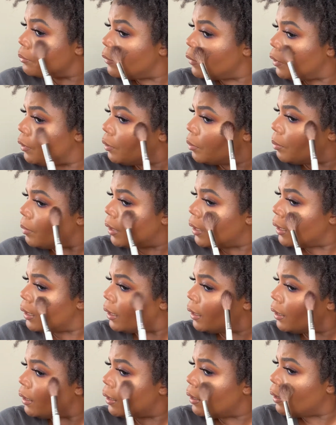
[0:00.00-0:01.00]
Oh my
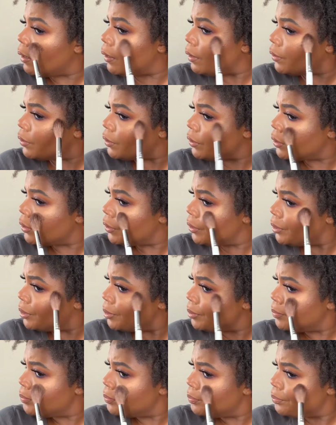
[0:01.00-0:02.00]
gosh.
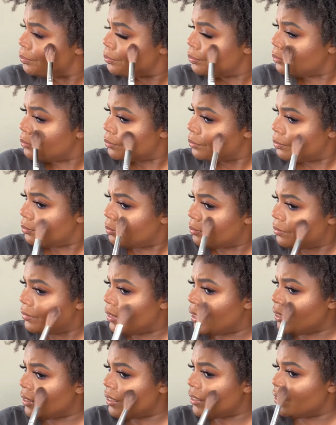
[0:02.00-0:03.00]

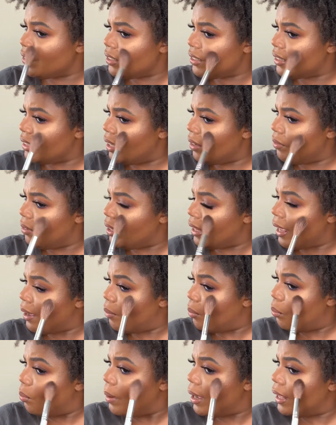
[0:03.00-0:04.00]
This is just giving
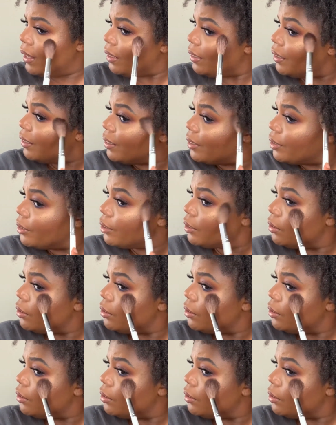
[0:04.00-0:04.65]
that wet look.